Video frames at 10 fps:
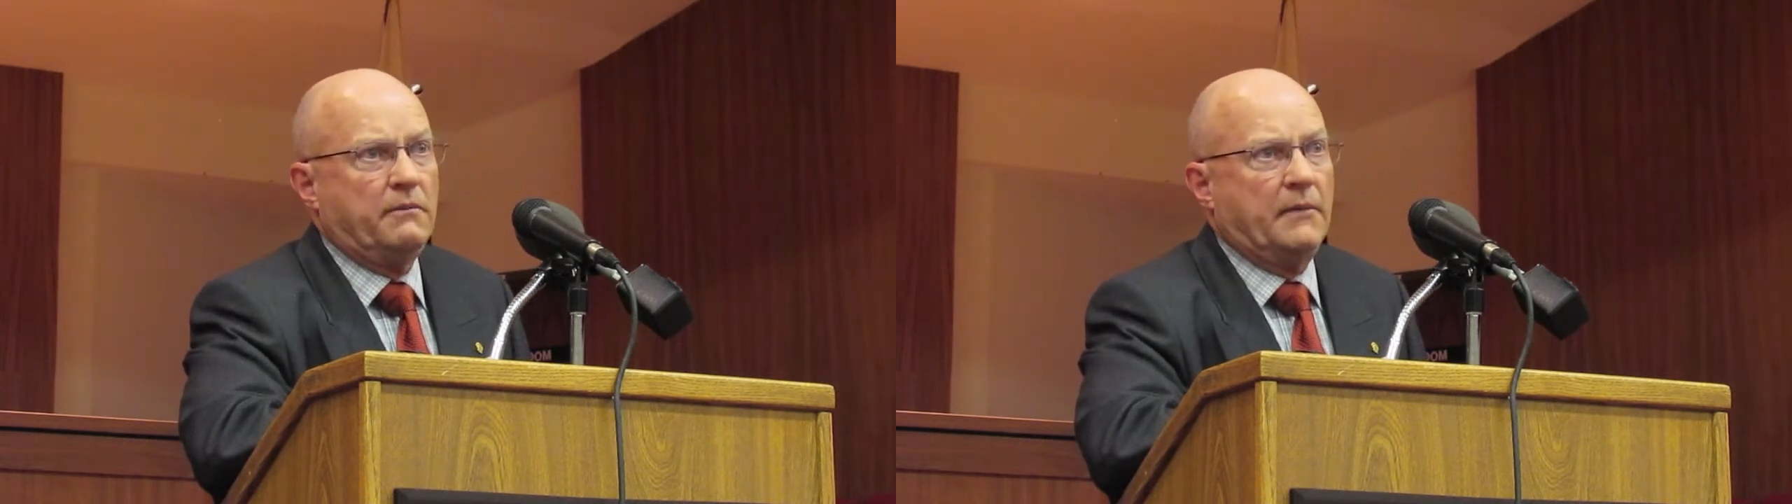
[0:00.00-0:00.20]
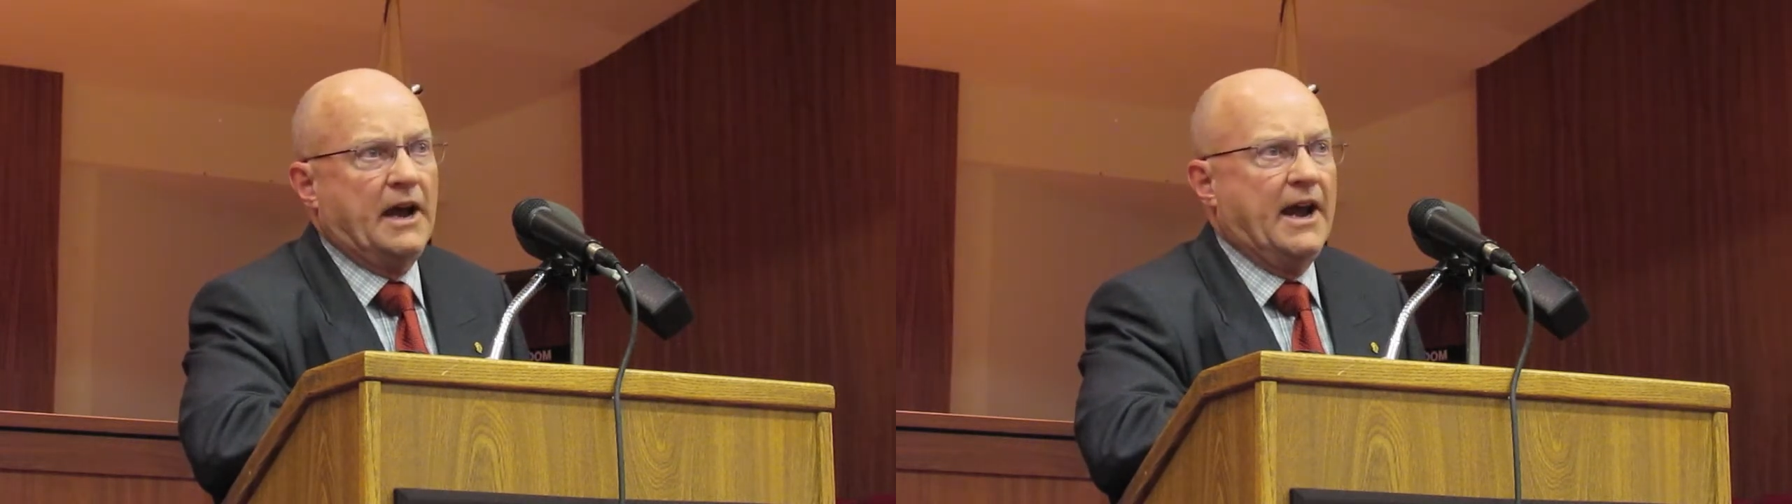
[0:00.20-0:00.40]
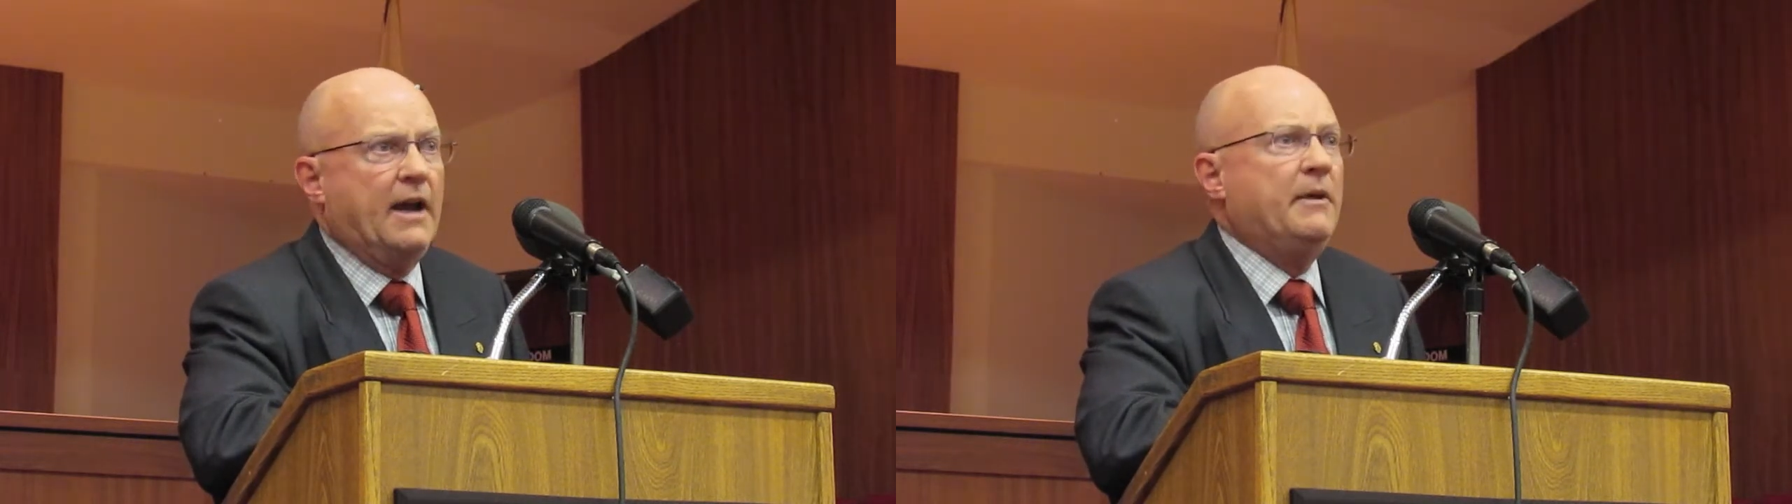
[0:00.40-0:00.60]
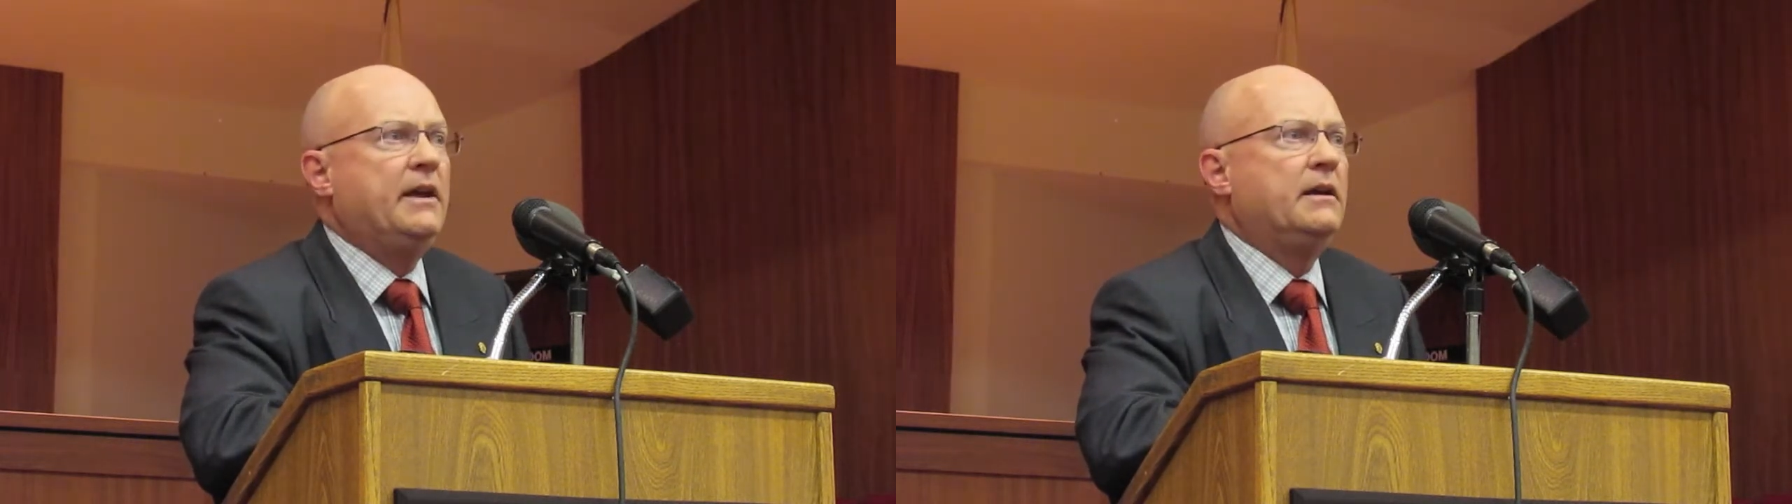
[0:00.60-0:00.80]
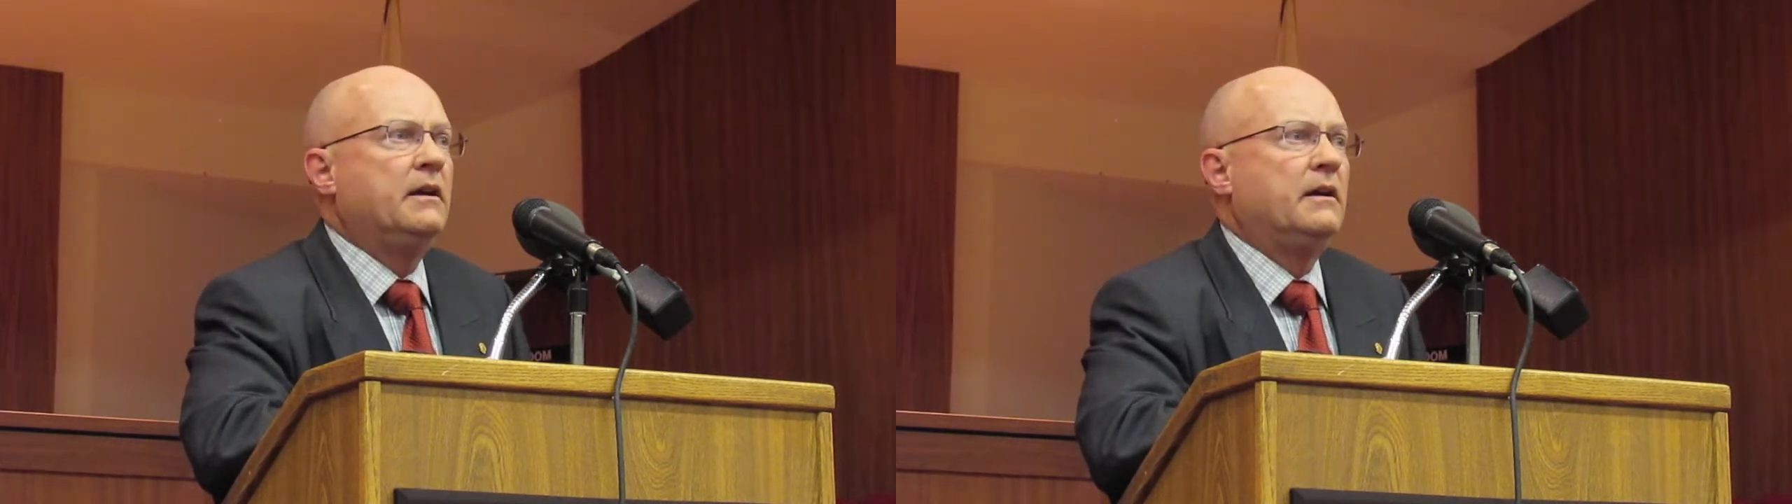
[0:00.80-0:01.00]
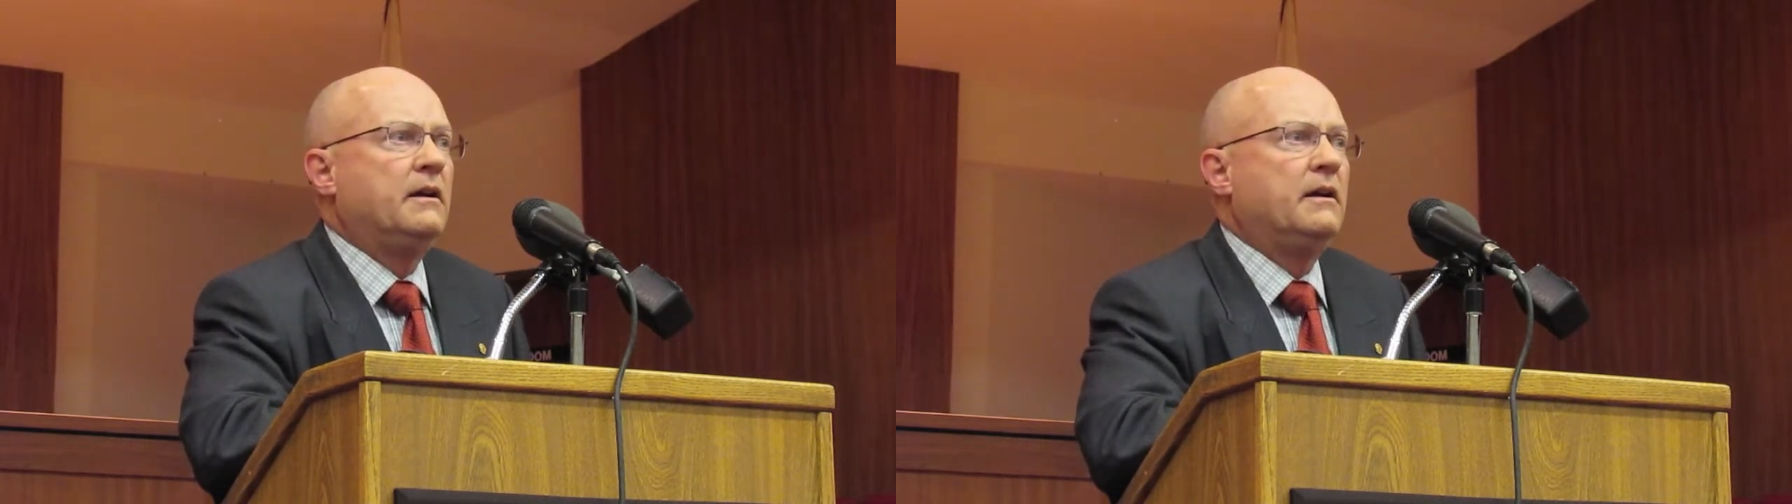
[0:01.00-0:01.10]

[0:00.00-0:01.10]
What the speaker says: Miami